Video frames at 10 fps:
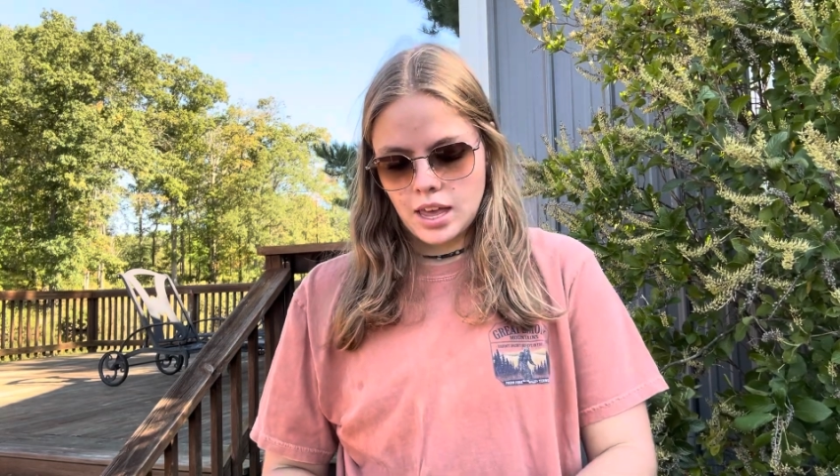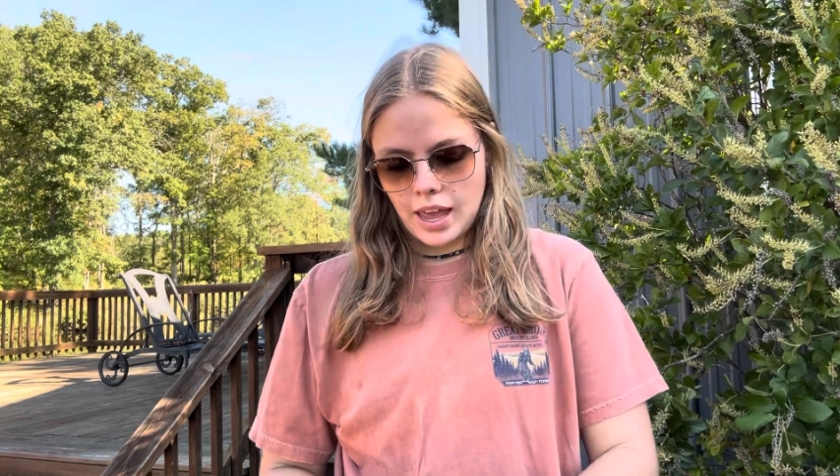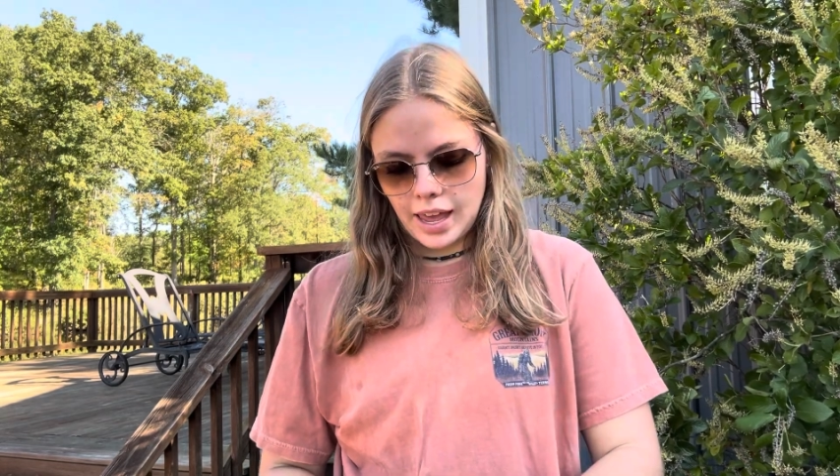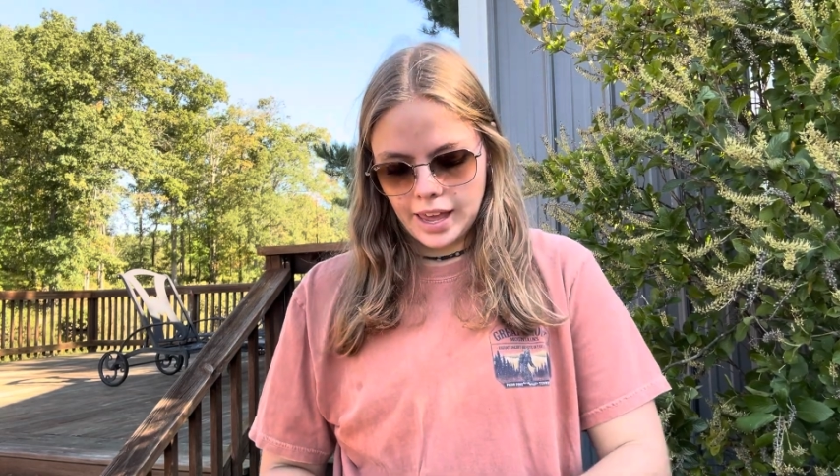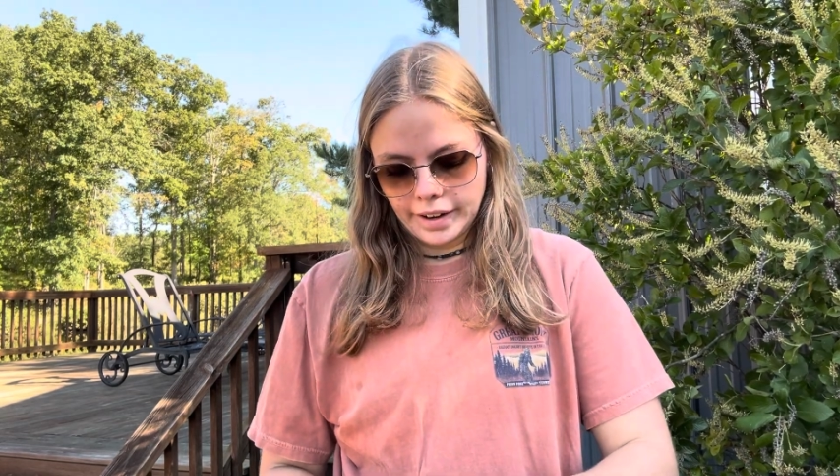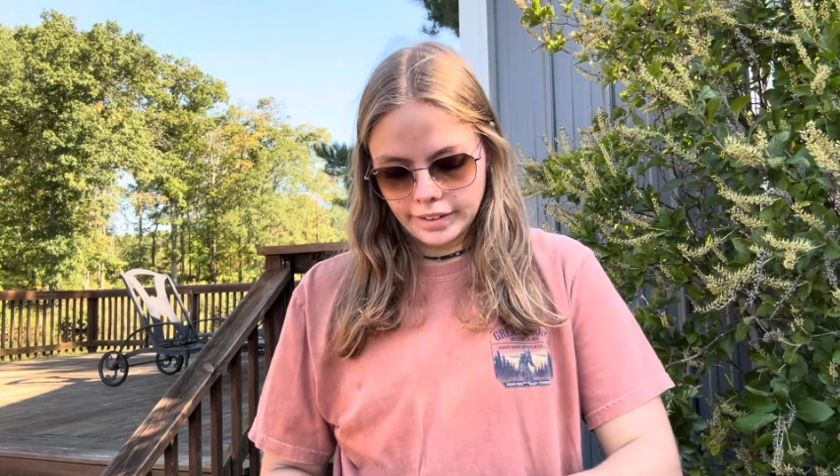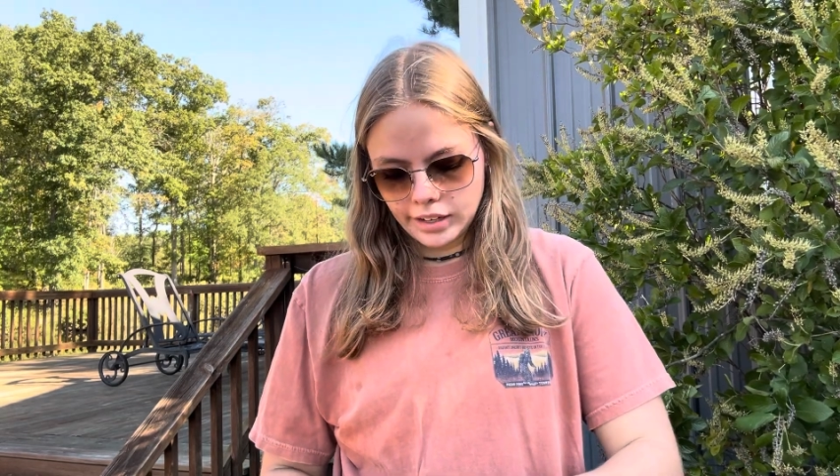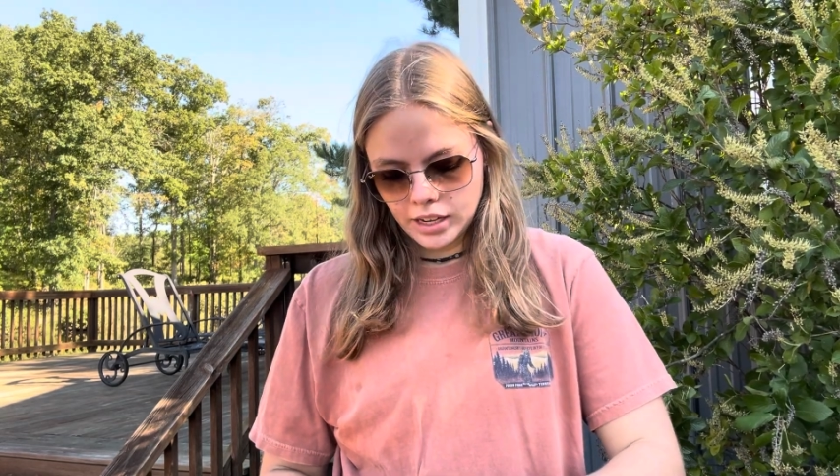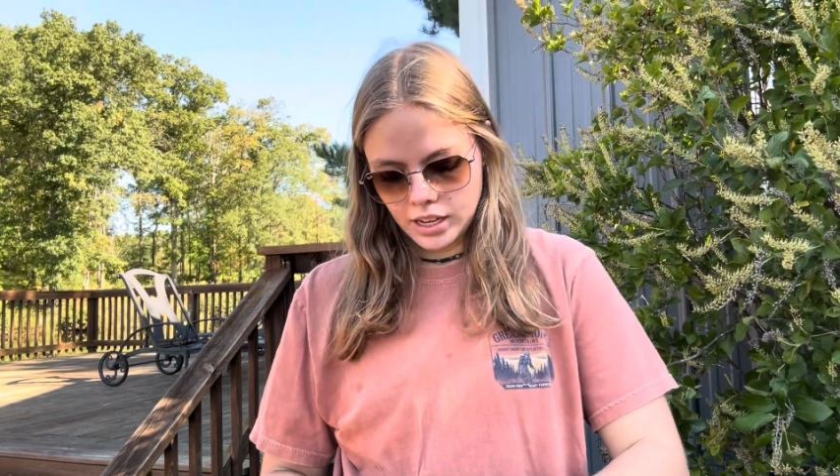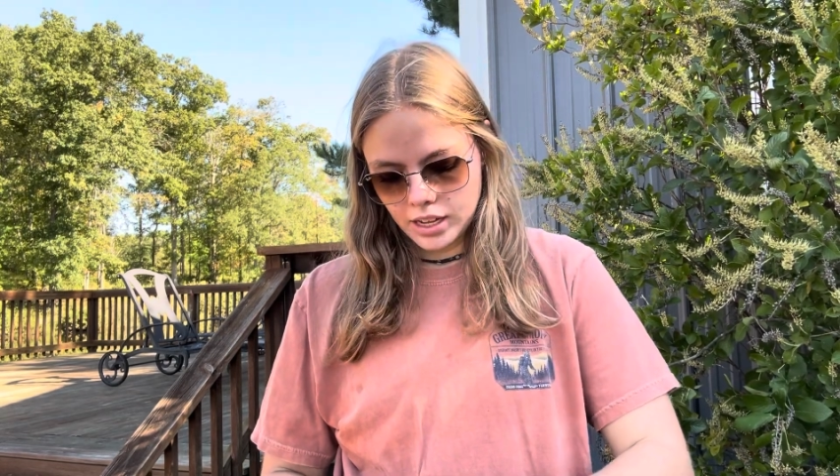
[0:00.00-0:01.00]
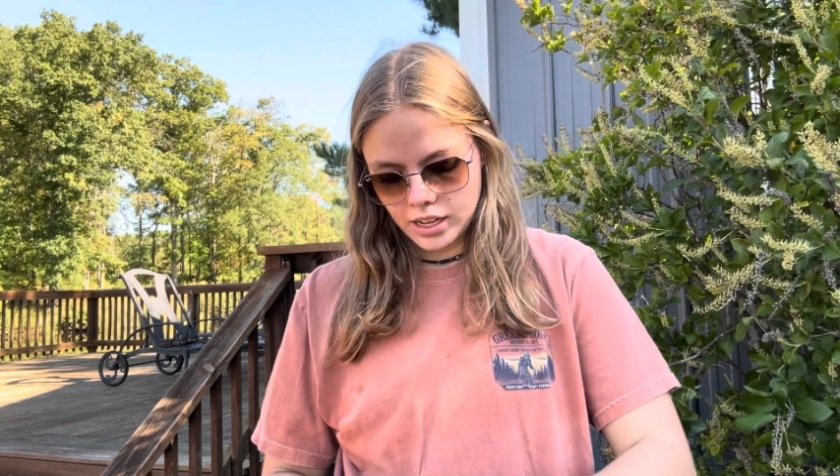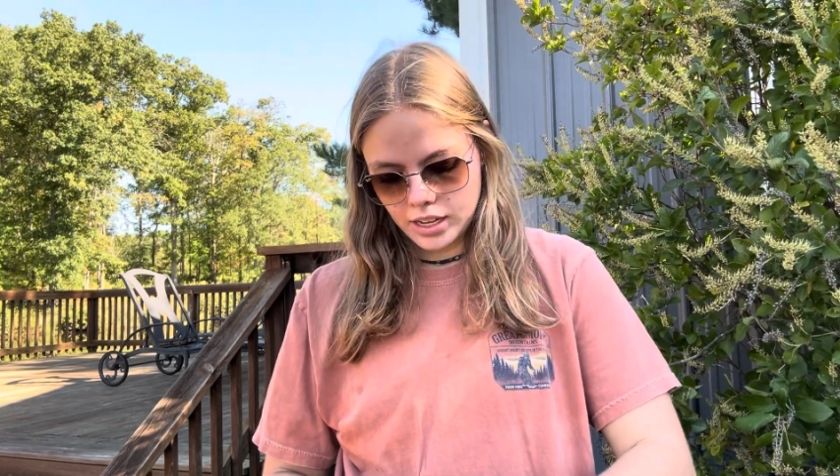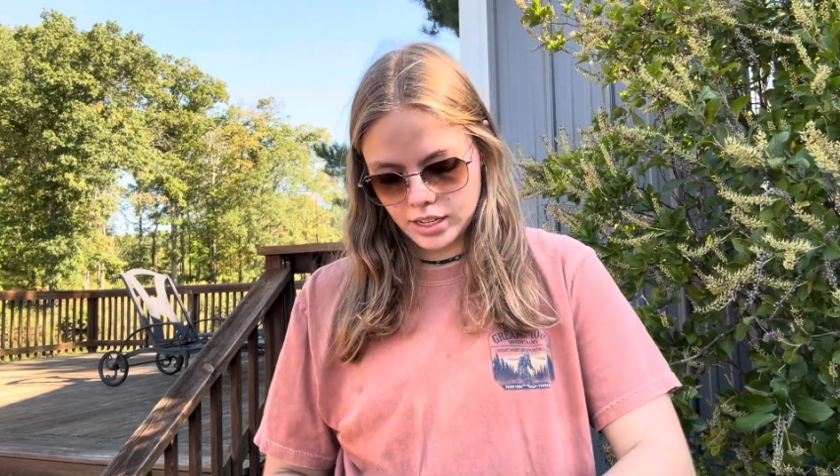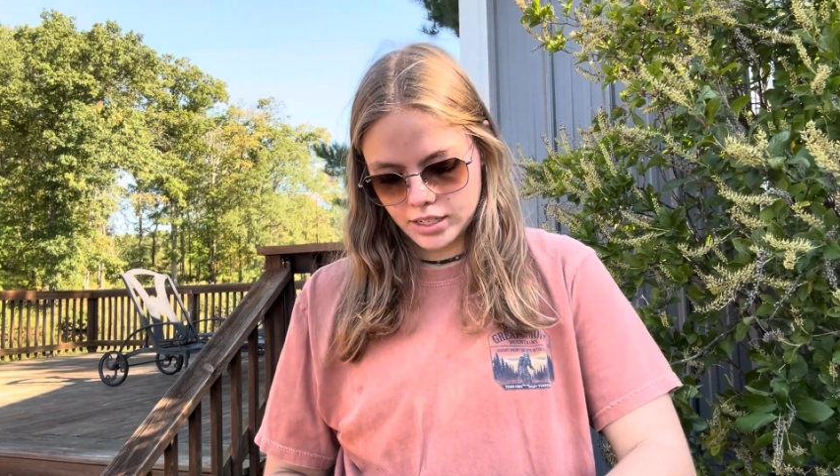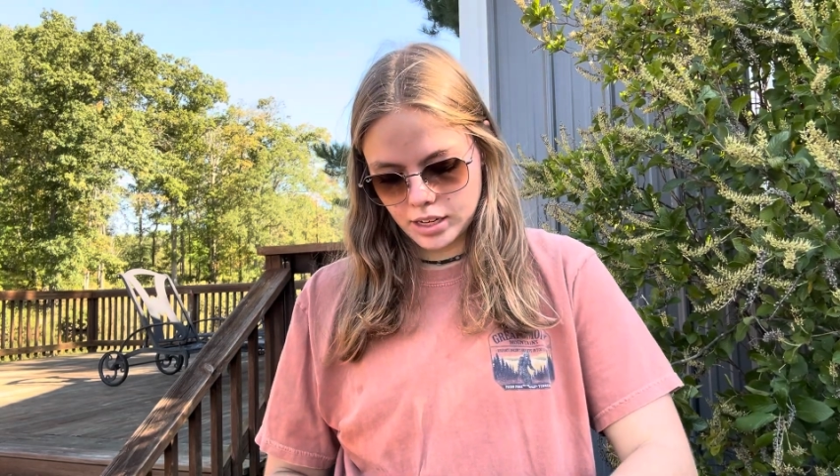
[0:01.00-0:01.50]
And
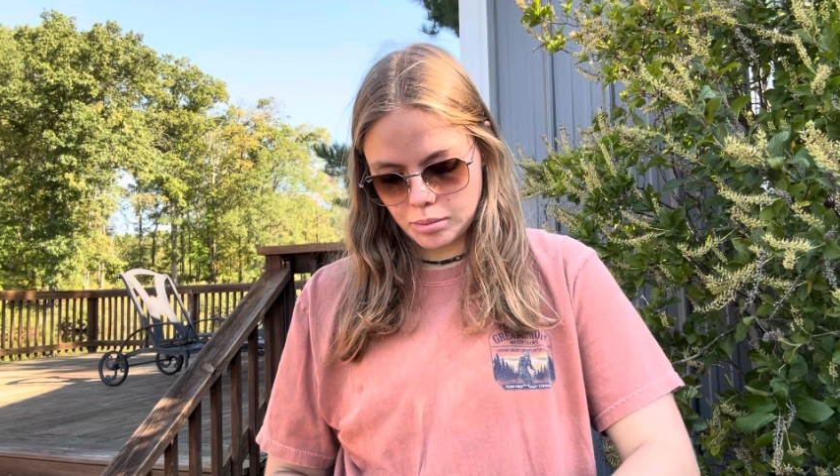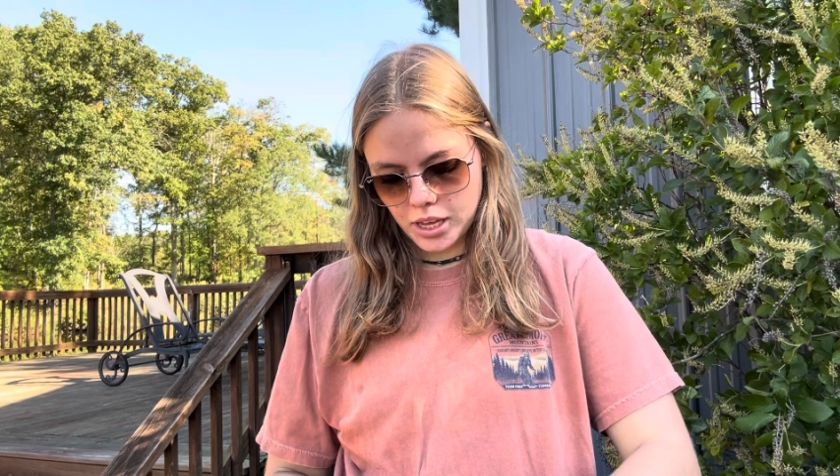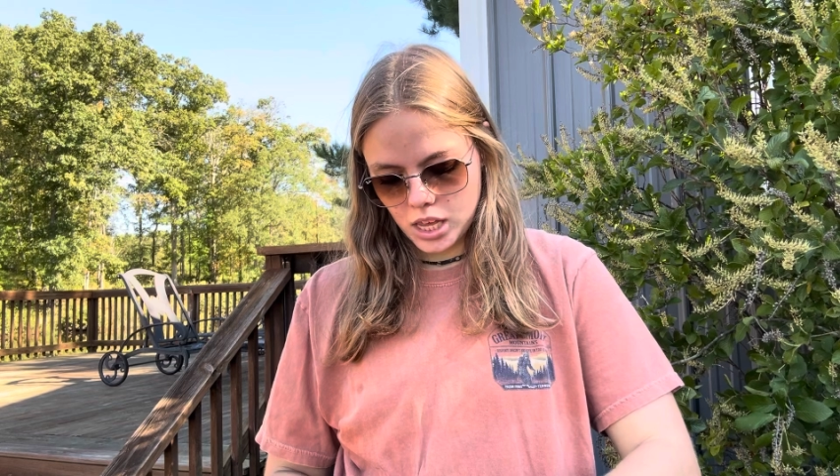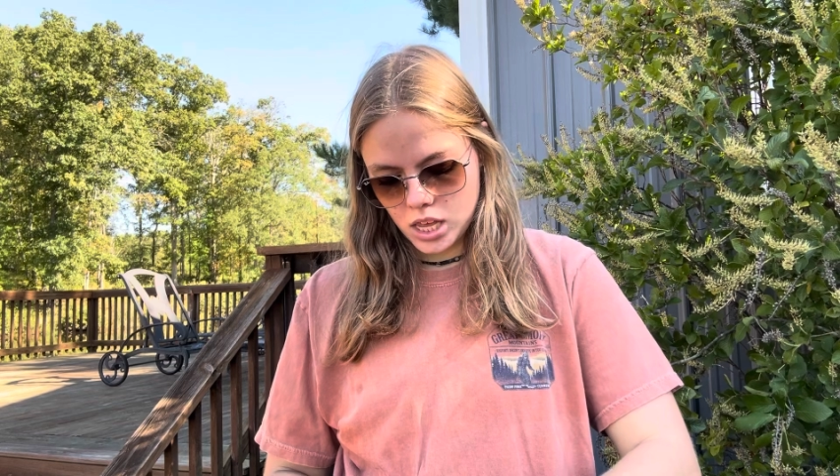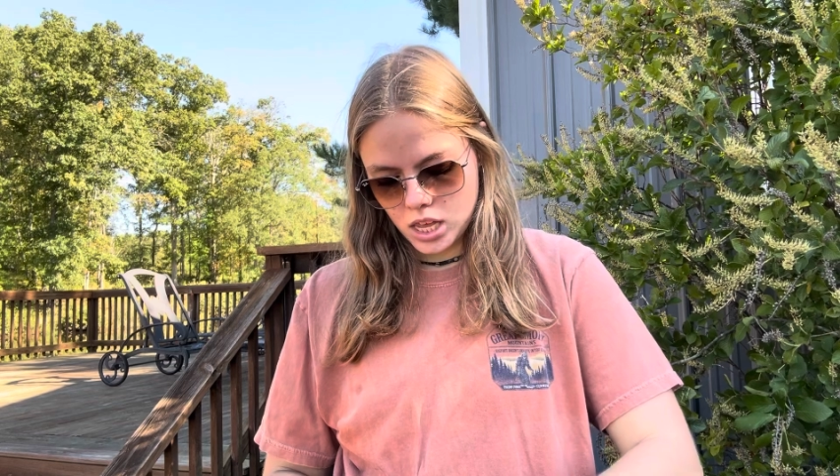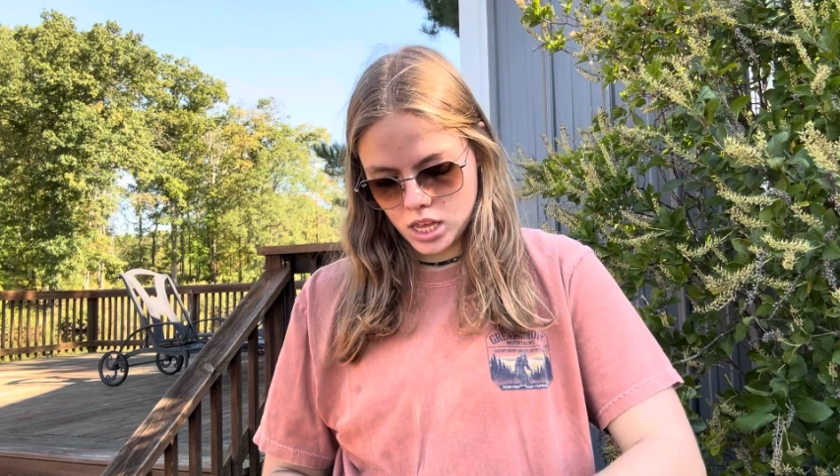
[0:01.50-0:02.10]
it's gonna be,